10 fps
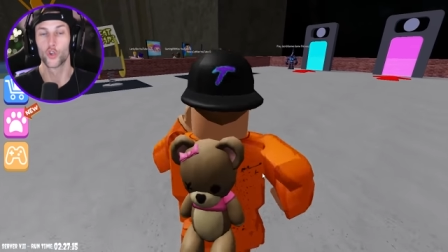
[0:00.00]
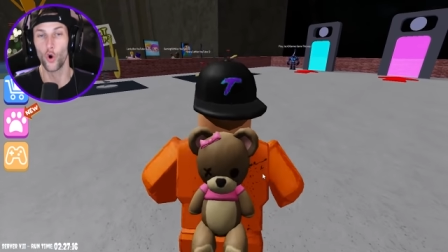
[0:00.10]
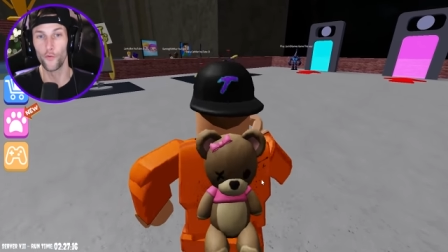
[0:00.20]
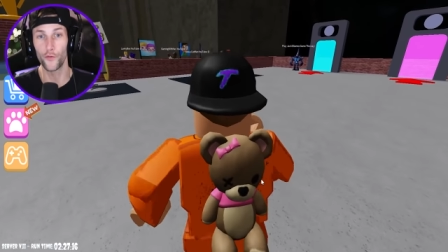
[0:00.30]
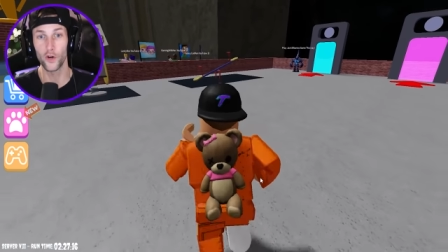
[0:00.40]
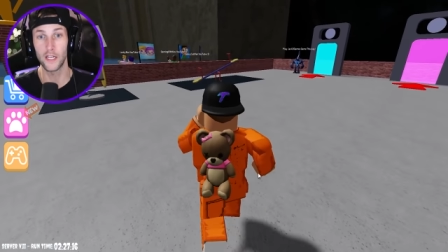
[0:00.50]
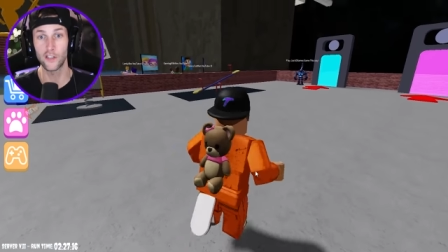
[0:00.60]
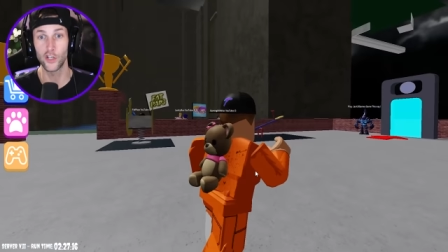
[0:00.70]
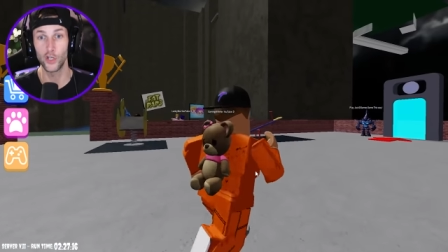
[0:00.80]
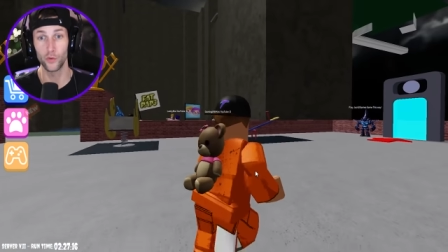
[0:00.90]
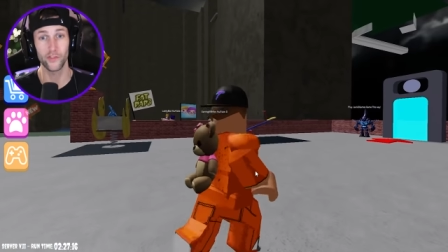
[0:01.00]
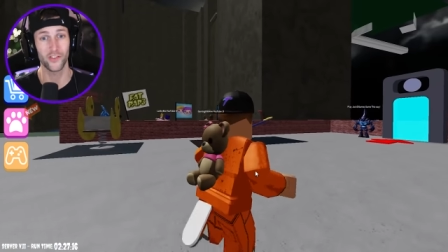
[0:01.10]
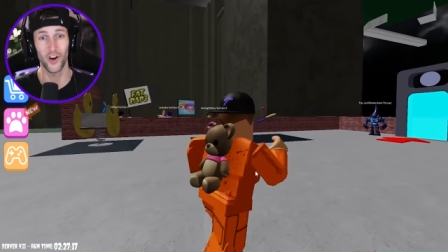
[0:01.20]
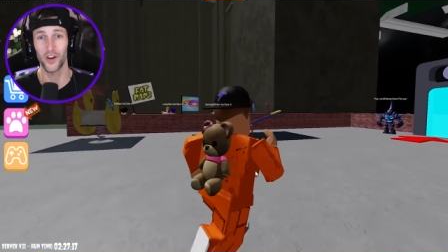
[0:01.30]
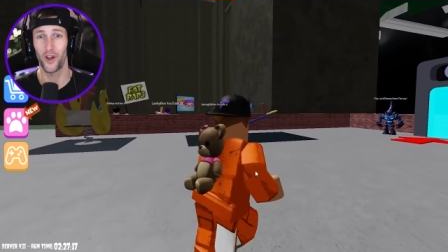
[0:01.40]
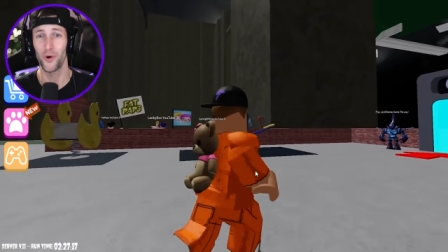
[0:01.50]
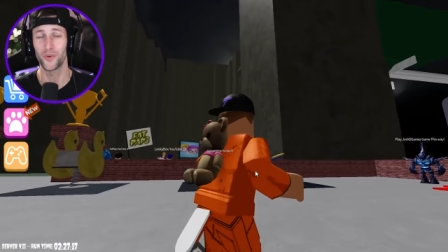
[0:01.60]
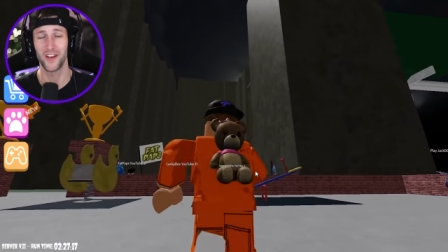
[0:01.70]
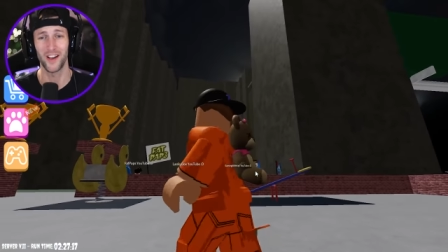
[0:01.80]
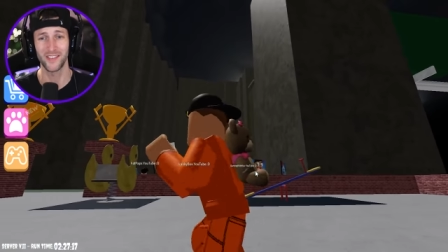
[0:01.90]
Don't forget to use star
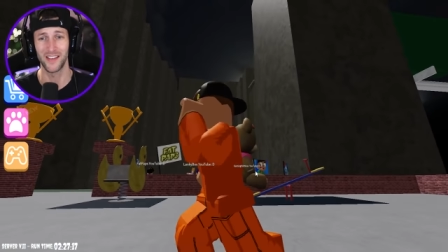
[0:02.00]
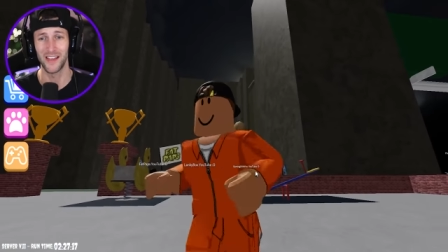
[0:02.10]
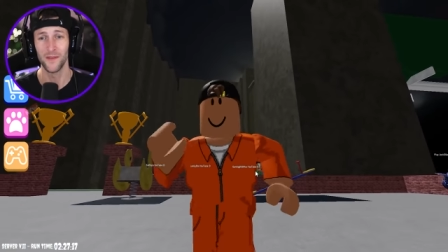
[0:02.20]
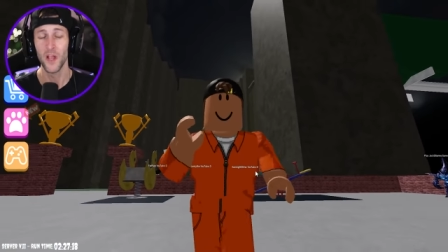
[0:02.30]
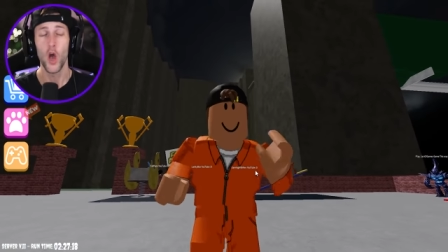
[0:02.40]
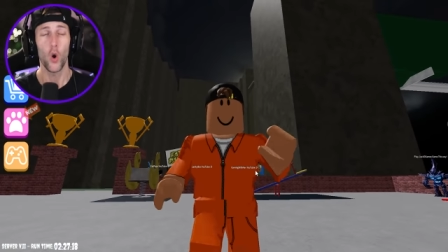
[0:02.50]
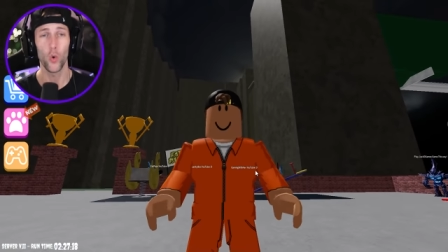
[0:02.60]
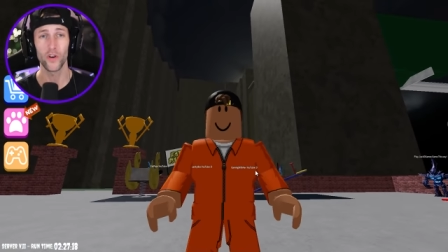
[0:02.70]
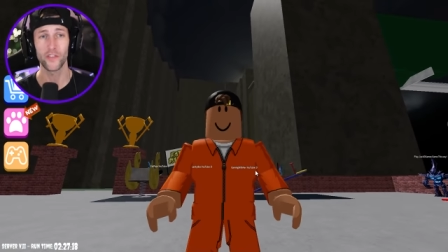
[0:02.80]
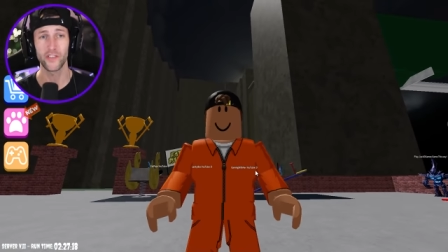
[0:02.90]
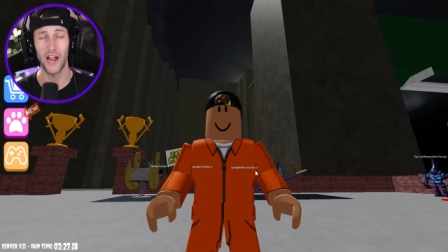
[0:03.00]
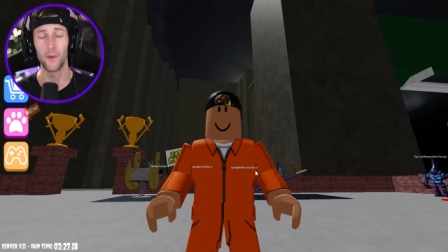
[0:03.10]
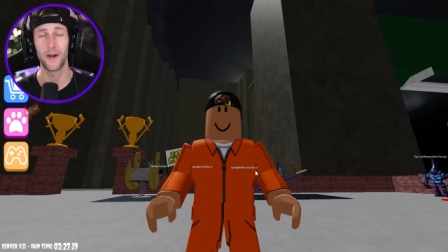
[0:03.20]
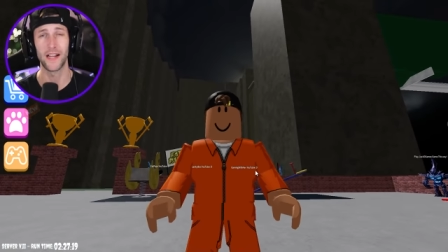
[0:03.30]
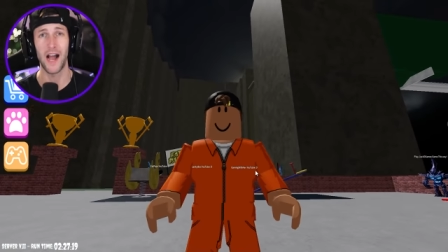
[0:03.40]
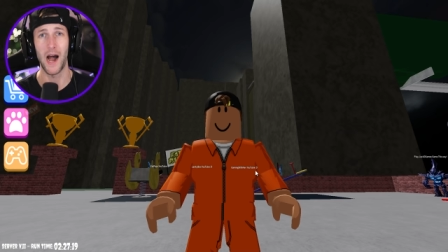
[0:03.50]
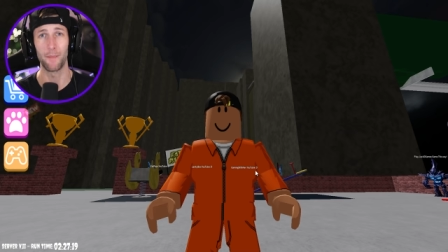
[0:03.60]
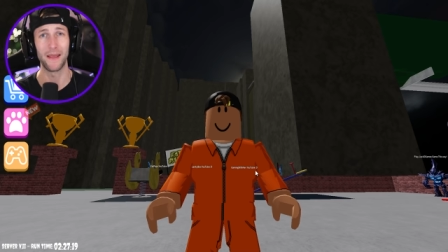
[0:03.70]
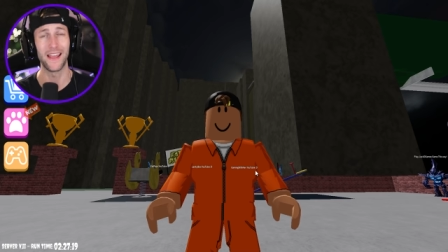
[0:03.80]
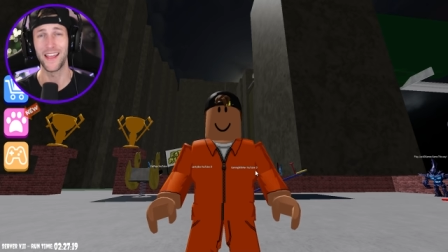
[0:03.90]
code Tussy or Siren
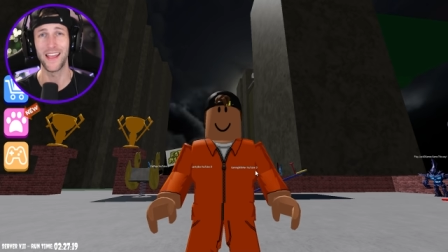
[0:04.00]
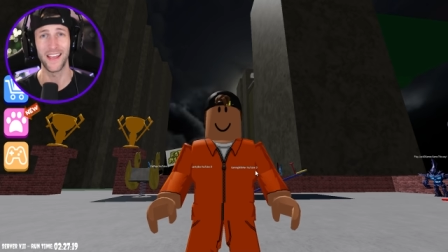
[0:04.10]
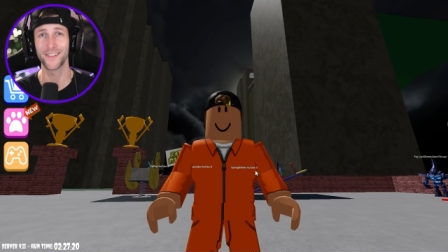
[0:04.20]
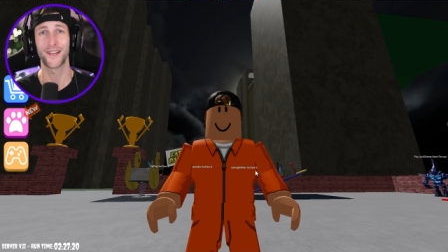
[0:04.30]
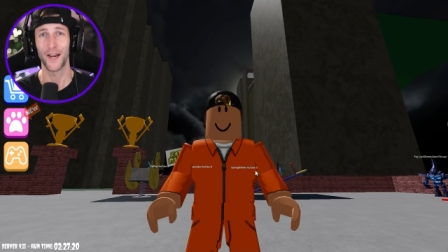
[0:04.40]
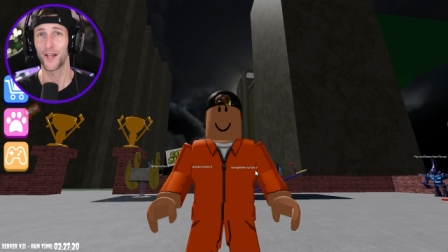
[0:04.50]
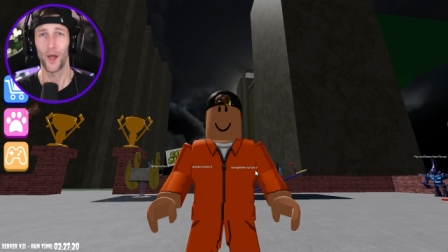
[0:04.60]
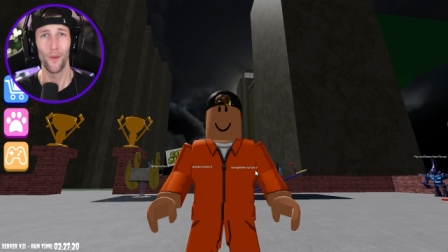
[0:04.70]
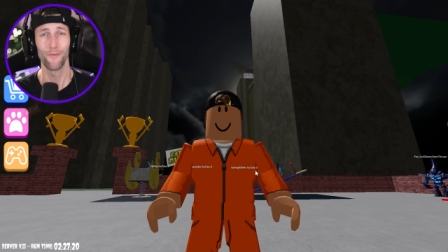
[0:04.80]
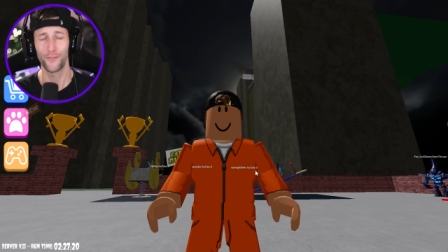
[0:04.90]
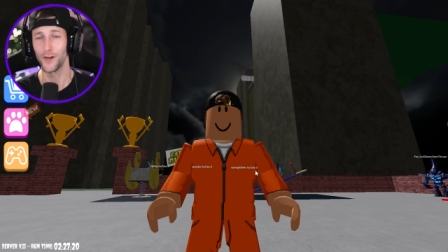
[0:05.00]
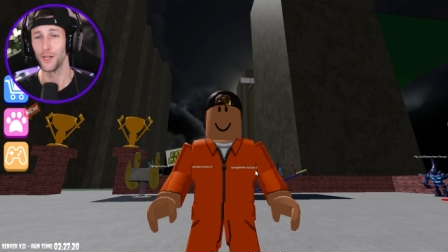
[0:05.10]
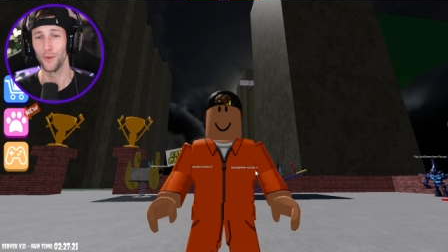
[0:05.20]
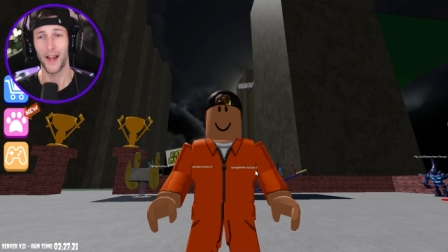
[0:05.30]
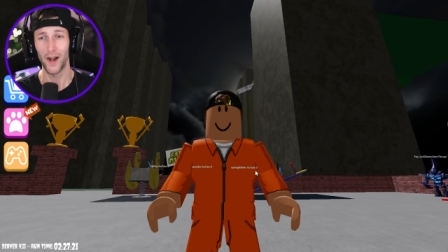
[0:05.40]
Cop is gonna come for you.